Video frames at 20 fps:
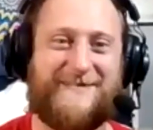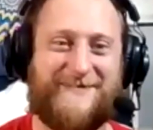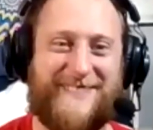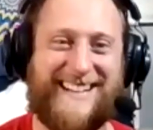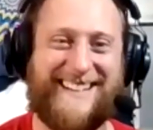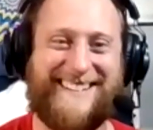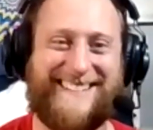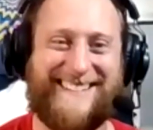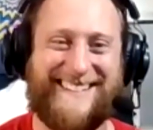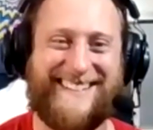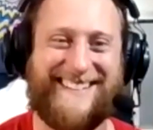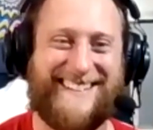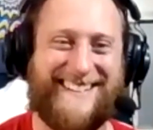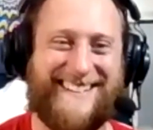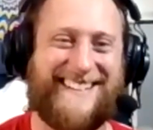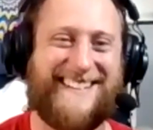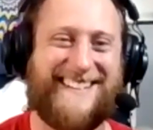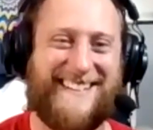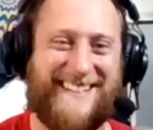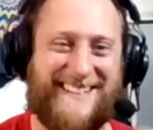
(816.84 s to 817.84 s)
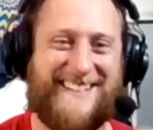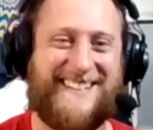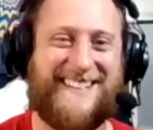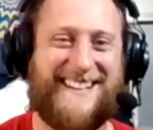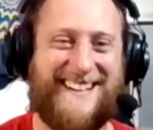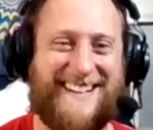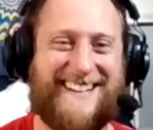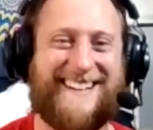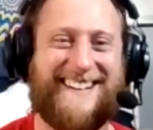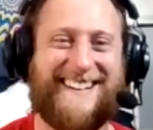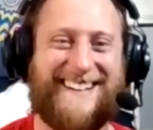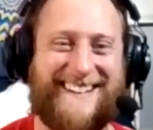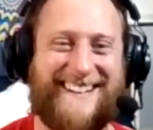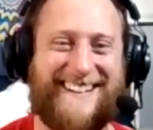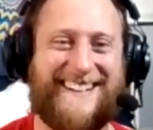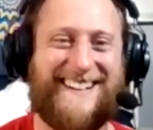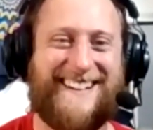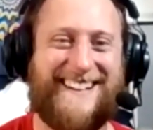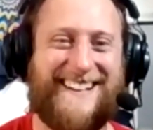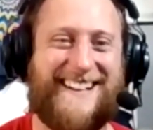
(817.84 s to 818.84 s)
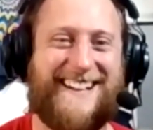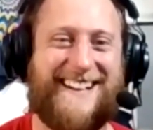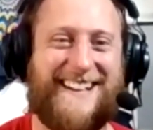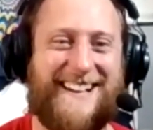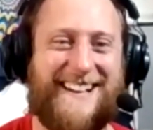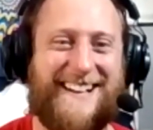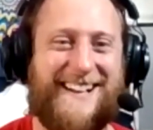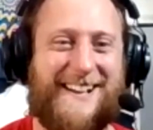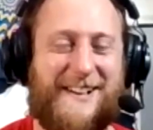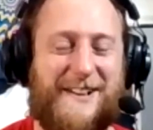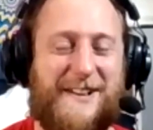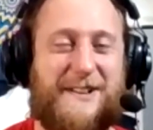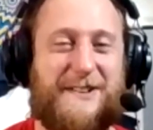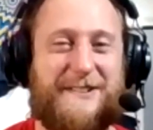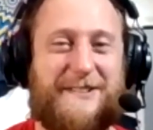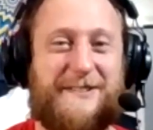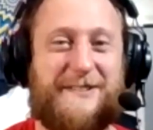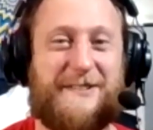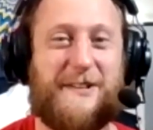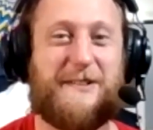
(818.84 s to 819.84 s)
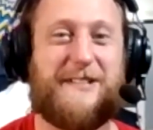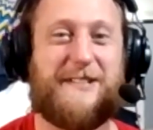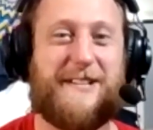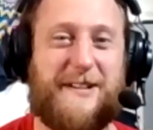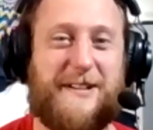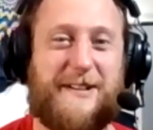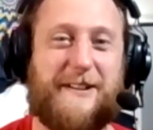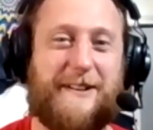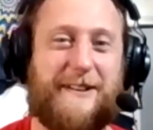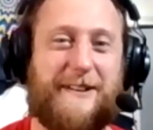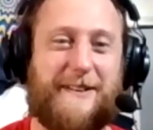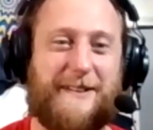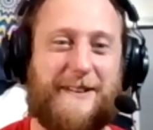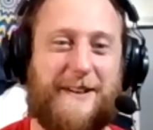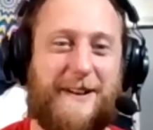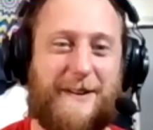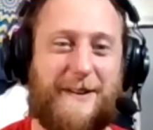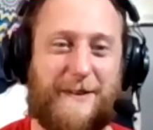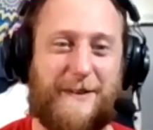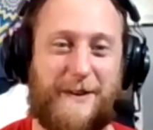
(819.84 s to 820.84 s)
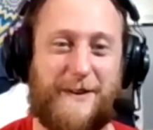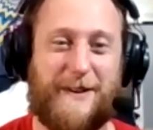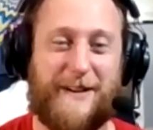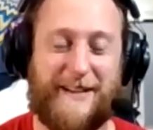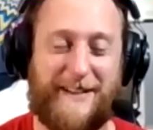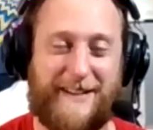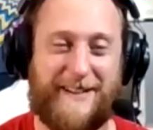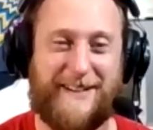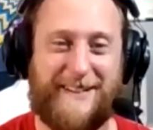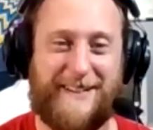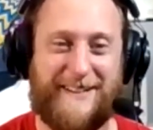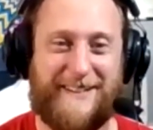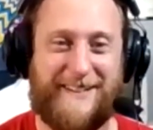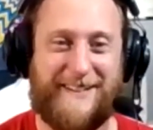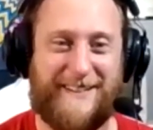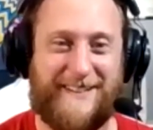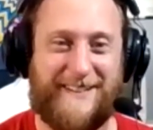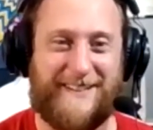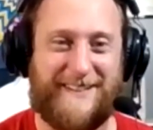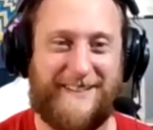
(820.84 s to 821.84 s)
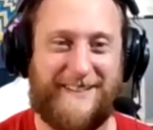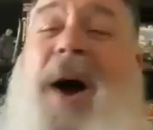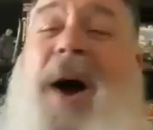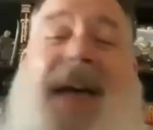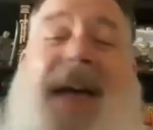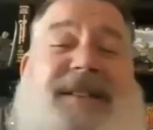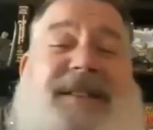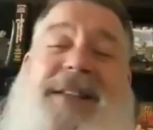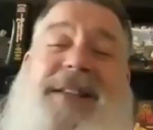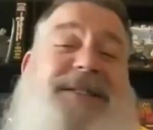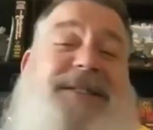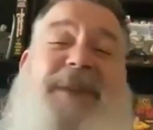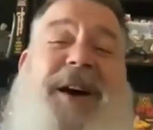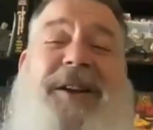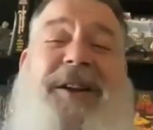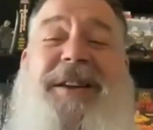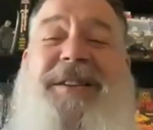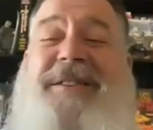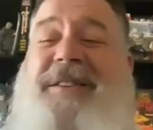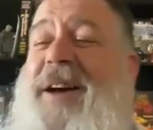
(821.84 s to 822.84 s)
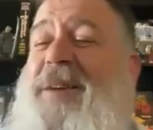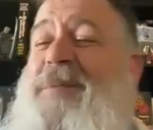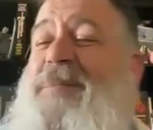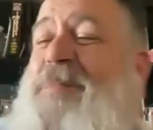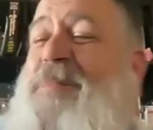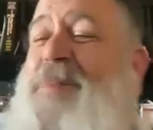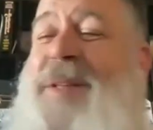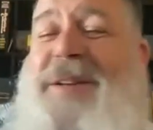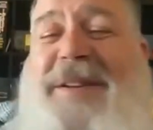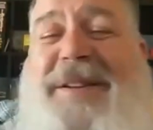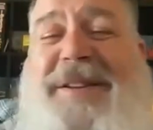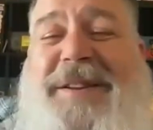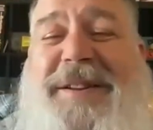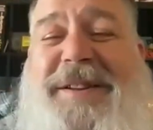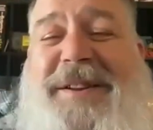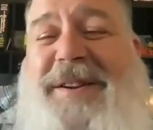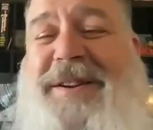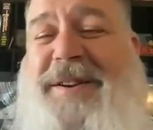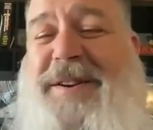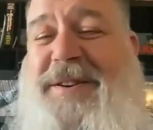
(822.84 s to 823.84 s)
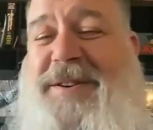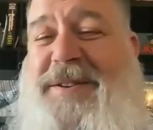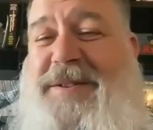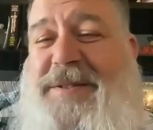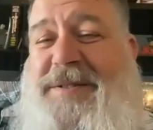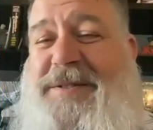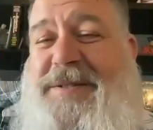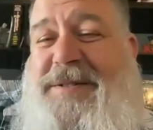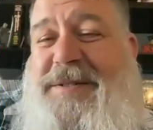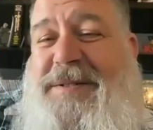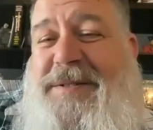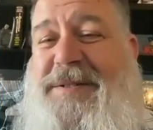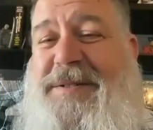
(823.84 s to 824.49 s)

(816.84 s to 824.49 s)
fuck off yeah you, so and did it, you oh go ahead no I, that's about it yeah so at